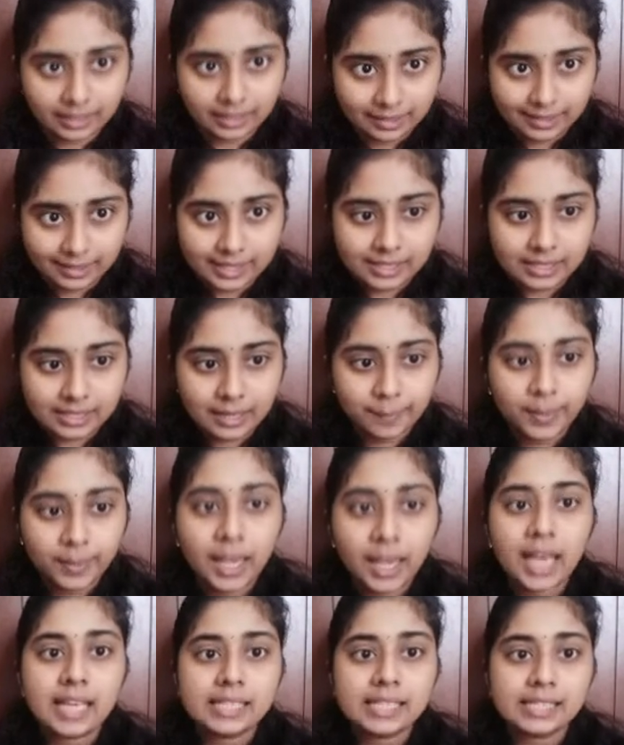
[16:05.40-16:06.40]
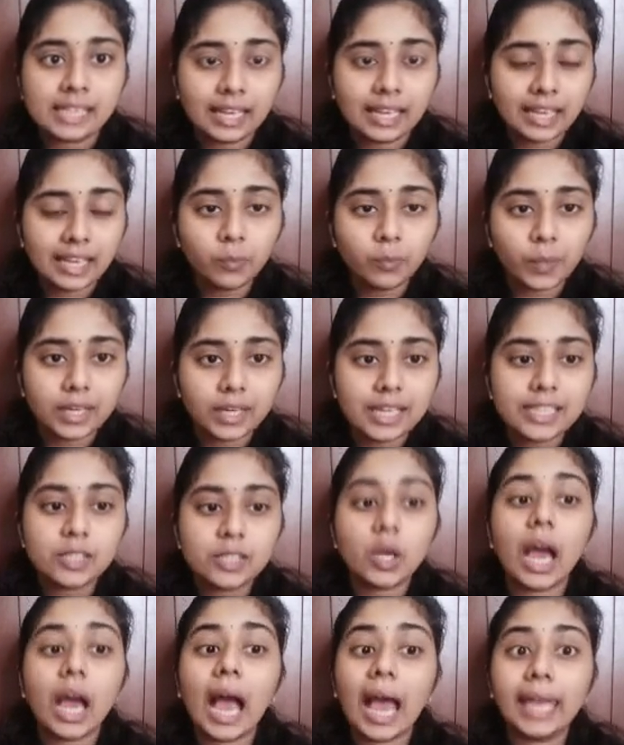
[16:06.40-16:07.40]
risk. Second one is to
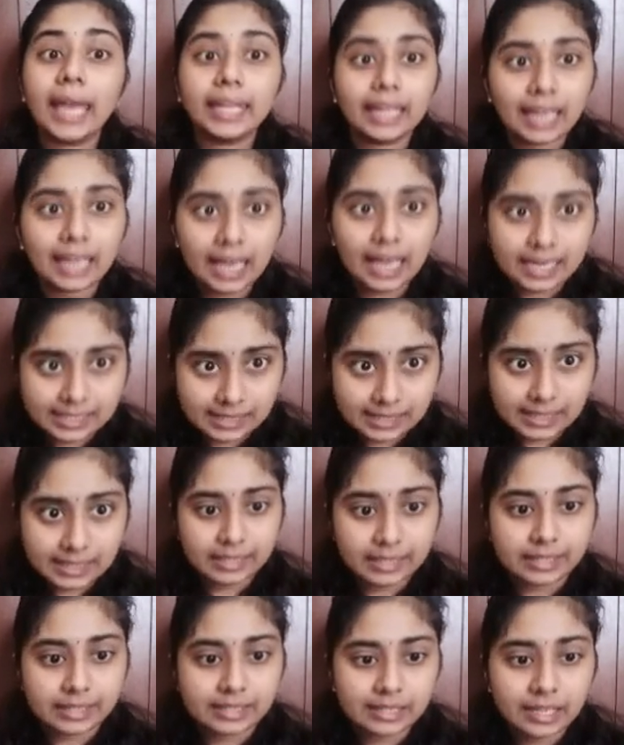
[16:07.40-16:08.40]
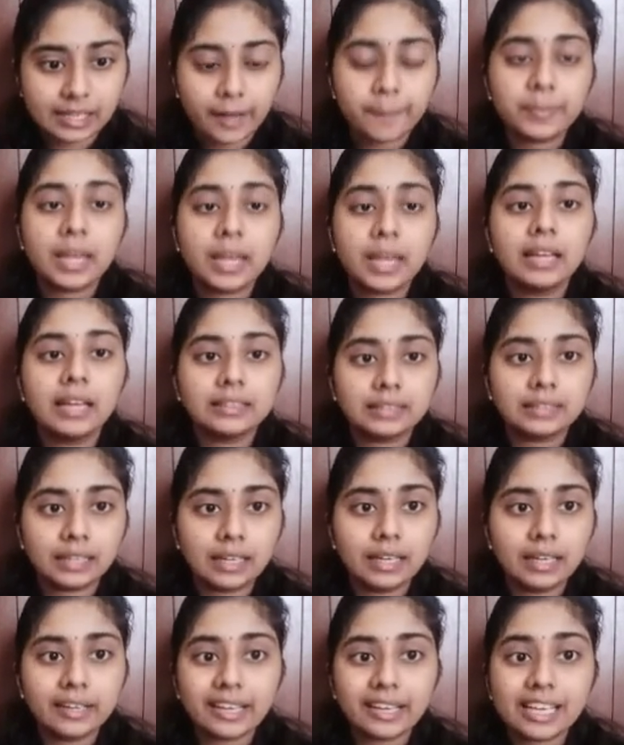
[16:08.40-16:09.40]
analyze the risk. Third
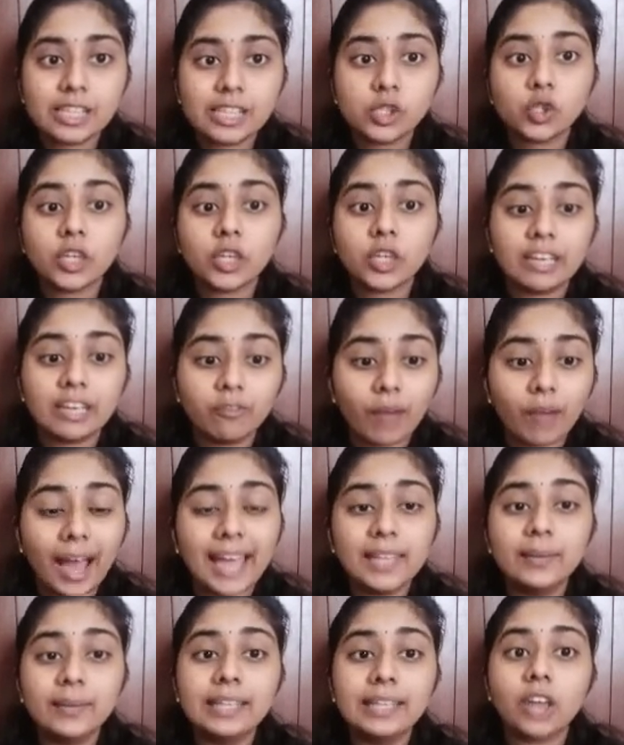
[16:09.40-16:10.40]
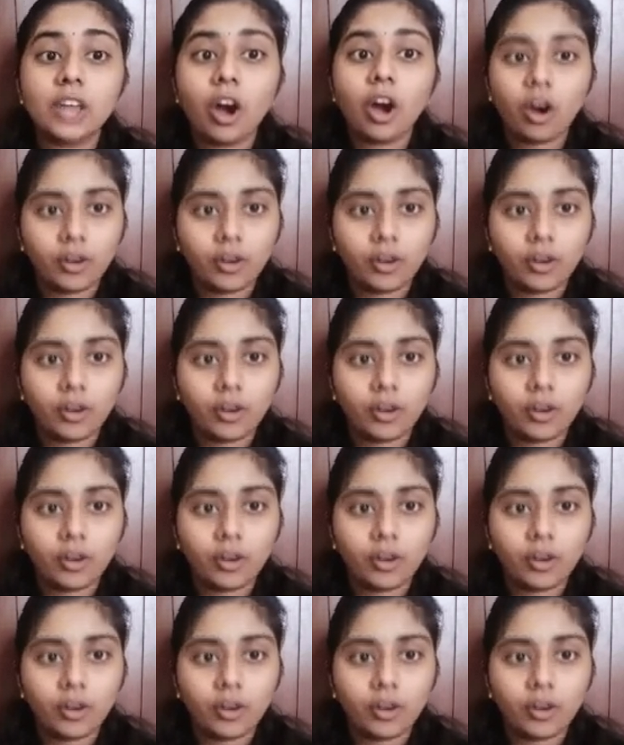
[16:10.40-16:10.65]
is to evaluate or